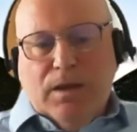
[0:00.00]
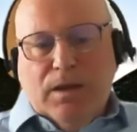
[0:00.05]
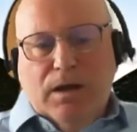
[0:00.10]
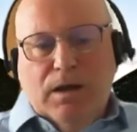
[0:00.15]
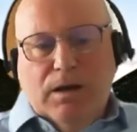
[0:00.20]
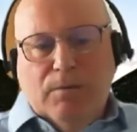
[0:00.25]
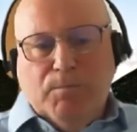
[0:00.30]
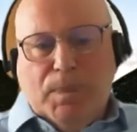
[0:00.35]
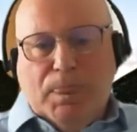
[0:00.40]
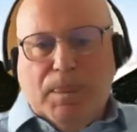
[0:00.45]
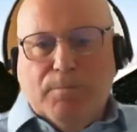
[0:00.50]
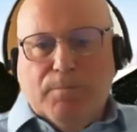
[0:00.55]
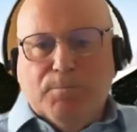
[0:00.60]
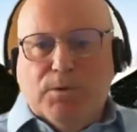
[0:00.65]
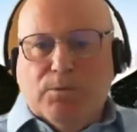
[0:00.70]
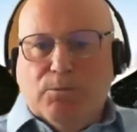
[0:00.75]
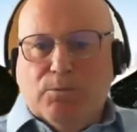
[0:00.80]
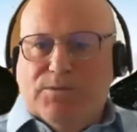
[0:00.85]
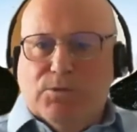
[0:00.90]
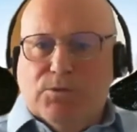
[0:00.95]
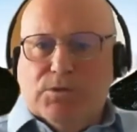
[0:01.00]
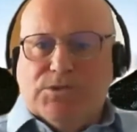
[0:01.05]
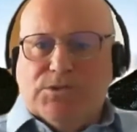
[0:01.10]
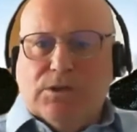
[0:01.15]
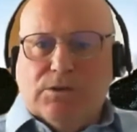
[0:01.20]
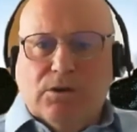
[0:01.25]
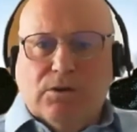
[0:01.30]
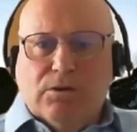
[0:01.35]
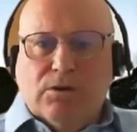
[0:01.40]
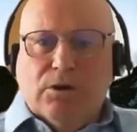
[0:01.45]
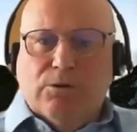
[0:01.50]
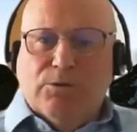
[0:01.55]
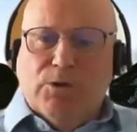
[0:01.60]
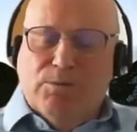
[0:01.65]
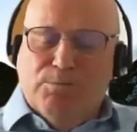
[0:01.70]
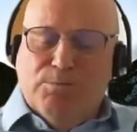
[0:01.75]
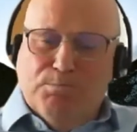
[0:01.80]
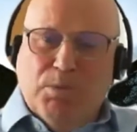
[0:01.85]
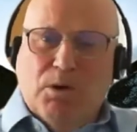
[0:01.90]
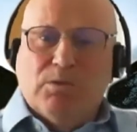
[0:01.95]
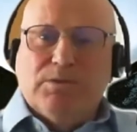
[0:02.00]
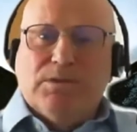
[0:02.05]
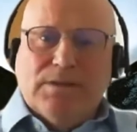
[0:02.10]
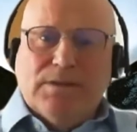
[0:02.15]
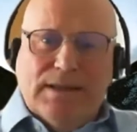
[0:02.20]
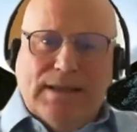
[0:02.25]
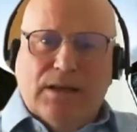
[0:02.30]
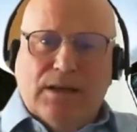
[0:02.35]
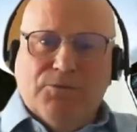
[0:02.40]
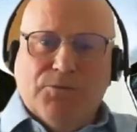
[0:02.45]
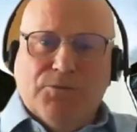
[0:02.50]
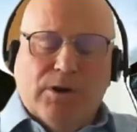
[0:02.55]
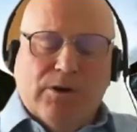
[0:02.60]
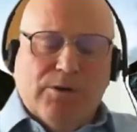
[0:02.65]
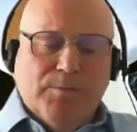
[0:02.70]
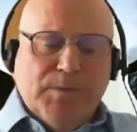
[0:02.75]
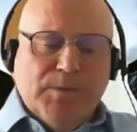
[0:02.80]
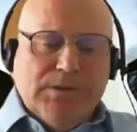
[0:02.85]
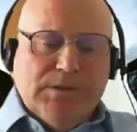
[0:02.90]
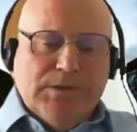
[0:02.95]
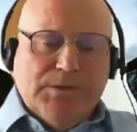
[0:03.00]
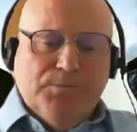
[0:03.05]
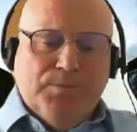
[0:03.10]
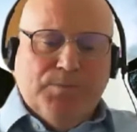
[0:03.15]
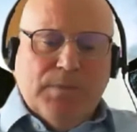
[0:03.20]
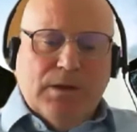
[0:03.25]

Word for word: um, but we've also got our own bodily environment.